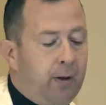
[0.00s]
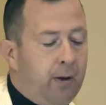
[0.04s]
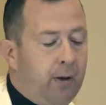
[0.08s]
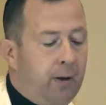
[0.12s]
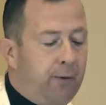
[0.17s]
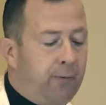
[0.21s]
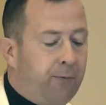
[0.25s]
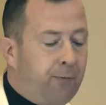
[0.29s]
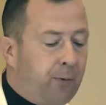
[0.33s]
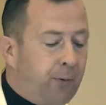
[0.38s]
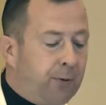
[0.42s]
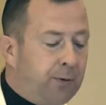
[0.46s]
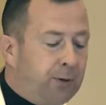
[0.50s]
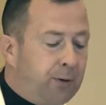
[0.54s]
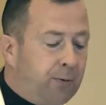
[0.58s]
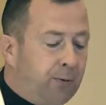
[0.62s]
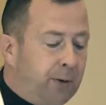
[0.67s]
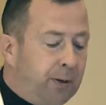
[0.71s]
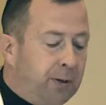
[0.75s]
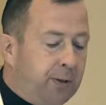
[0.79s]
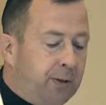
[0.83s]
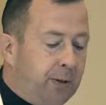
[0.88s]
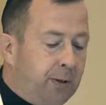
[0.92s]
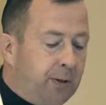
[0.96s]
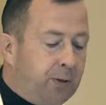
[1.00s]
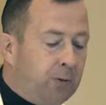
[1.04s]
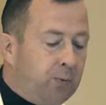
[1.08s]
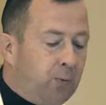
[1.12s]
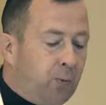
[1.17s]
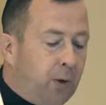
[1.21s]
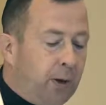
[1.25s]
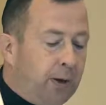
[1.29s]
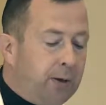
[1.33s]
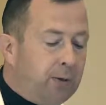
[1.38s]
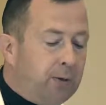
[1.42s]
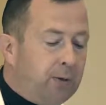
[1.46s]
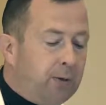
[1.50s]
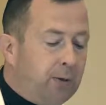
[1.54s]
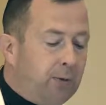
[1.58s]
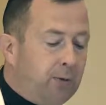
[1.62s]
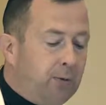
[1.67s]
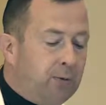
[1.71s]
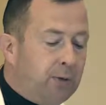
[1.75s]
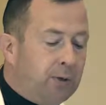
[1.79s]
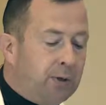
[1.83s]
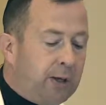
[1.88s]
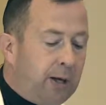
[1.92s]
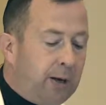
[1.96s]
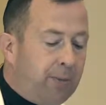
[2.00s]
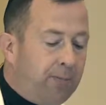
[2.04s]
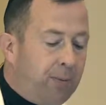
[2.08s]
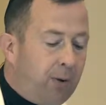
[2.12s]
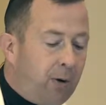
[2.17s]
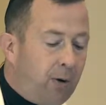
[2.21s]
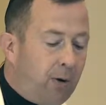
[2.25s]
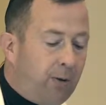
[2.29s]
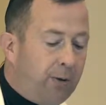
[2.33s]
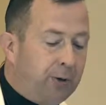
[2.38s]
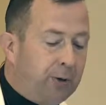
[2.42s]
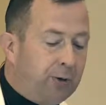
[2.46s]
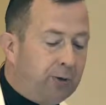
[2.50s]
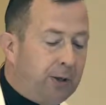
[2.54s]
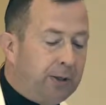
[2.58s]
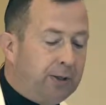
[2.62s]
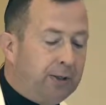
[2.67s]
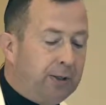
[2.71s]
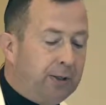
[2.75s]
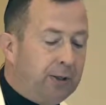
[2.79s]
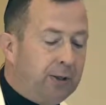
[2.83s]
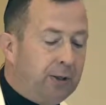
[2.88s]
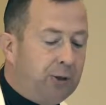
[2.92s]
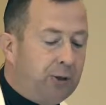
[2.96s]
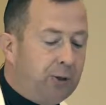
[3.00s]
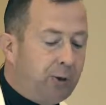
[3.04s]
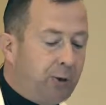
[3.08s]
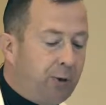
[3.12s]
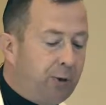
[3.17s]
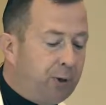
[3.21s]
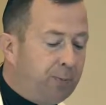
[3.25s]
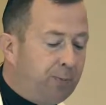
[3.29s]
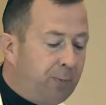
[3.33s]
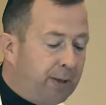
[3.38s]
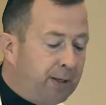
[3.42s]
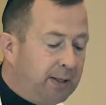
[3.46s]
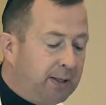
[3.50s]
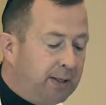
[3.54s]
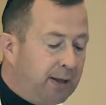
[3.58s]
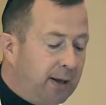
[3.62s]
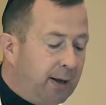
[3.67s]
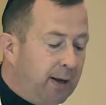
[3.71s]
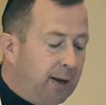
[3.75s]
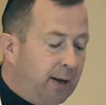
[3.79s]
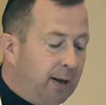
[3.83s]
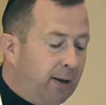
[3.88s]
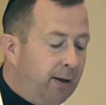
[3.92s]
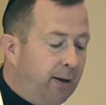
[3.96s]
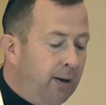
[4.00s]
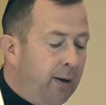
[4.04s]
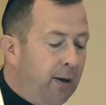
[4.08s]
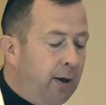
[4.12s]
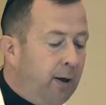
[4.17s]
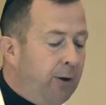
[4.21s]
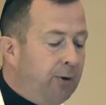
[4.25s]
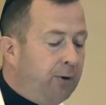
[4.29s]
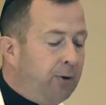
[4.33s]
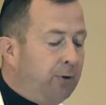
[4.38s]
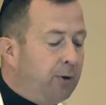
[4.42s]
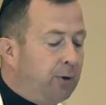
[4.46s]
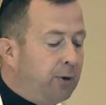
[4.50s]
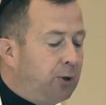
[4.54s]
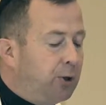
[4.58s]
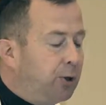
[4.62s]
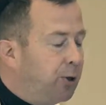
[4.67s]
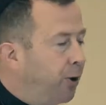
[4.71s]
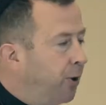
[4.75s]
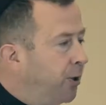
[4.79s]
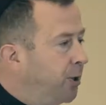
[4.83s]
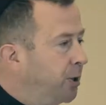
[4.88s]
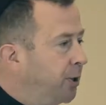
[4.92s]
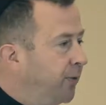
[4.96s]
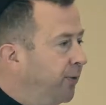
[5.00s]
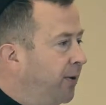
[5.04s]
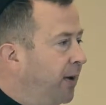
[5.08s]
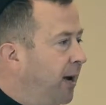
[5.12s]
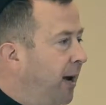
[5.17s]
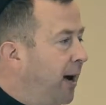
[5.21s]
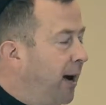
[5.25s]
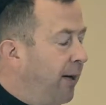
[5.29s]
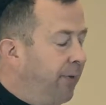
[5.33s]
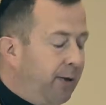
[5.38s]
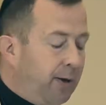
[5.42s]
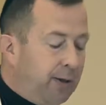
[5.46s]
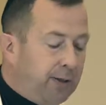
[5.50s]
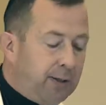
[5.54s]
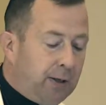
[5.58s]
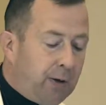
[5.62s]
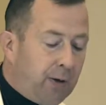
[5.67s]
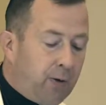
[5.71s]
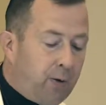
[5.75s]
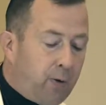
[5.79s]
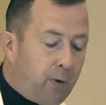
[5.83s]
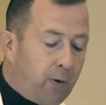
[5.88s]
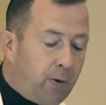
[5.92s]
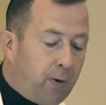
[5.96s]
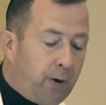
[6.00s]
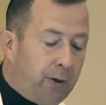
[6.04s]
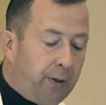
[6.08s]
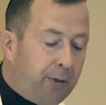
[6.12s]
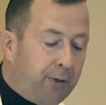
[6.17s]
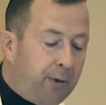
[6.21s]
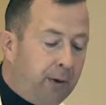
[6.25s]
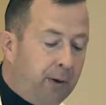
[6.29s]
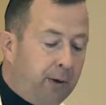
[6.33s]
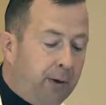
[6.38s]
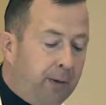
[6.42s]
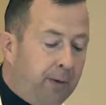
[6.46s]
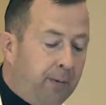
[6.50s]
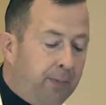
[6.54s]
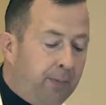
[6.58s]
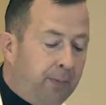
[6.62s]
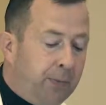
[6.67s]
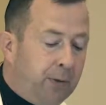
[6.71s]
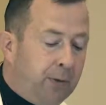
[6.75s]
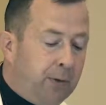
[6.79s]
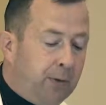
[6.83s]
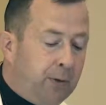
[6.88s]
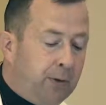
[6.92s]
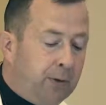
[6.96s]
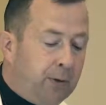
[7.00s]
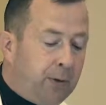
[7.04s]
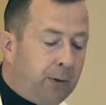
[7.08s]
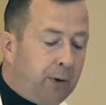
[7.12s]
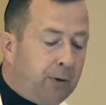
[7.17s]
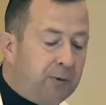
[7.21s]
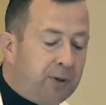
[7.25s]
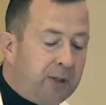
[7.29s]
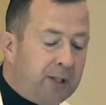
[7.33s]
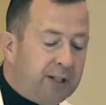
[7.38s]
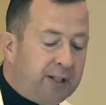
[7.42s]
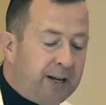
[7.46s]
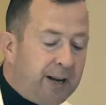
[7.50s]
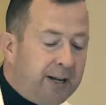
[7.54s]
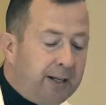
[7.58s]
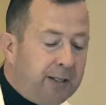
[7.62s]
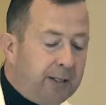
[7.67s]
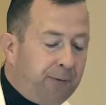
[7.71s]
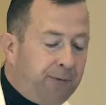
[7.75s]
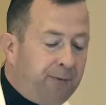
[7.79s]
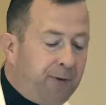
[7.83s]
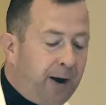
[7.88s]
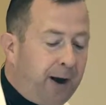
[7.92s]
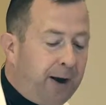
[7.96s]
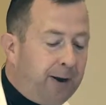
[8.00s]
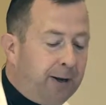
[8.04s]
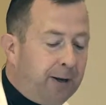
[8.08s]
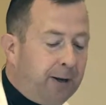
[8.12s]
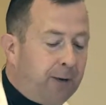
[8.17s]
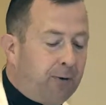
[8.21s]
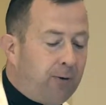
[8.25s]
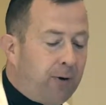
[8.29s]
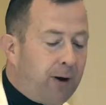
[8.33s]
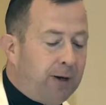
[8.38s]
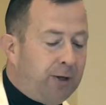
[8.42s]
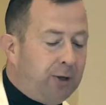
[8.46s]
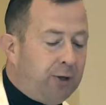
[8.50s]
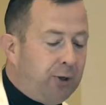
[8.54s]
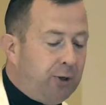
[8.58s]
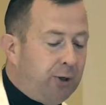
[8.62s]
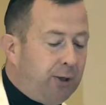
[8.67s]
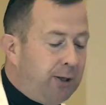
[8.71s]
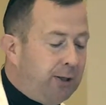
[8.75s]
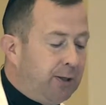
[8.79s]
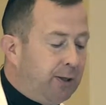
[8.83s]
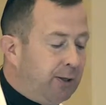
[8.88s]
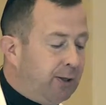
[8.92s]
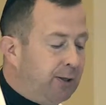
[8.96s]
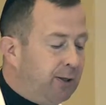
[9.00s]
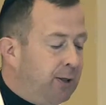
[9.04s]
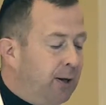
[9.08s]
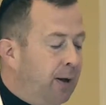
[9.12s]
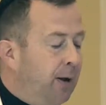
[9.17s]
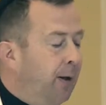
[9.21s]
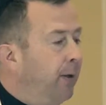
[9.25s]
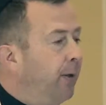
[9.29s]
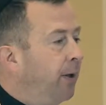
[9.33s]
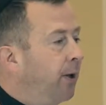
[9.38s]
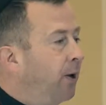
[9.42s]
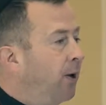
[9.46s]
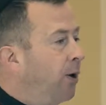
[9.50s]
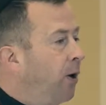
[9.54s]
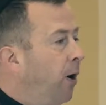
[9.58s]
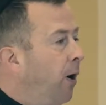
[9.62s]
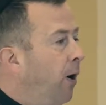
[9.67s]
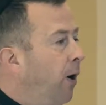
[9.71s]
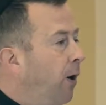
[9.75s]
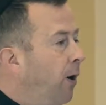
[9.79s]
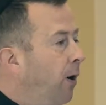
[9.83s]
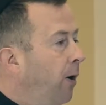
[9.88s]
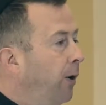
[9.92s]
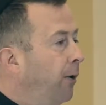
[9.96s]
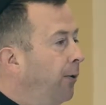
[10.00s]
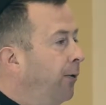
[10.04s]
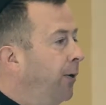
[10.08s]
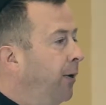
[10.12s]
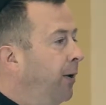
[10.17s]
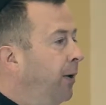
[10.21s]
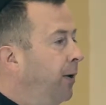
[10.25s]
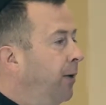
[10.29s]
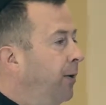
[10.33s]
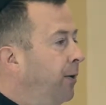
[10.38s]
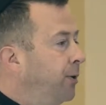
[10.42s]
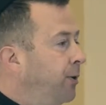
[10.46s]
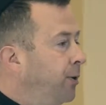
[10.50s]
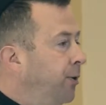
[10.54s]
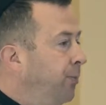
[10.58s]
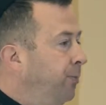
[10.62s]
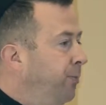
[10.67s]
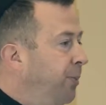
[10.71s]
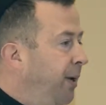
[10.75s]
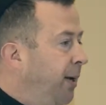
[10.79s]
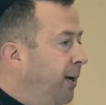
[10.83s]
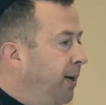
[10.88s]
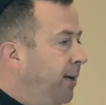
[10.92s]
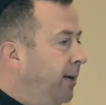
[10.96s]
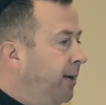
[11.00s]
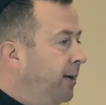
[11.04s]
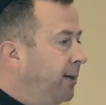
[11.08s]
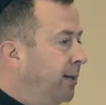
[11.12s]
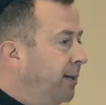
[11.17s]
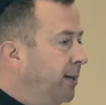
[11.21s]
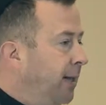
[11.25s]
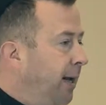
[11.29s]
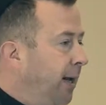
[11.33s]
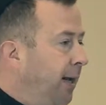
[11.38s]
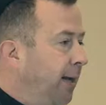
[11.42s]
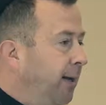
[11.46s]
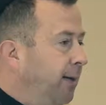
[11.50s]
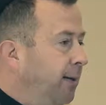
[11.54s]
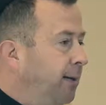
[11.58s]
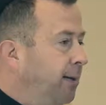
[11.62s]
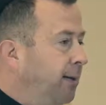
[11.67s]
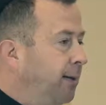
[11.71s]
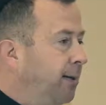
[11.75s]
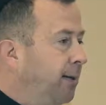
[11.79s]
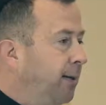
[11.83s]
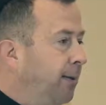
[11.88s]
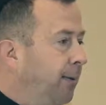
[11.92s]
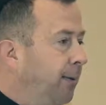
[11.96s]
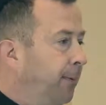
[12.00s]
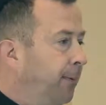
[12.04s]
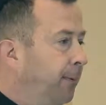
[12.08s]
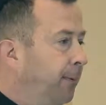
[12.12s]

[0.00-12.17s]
In 1 Corinthians 1:2, St. Paul addresses the church by saying, "To the church of God that is in Corinth, to those sanctified in Christ Jesus, called to be saints."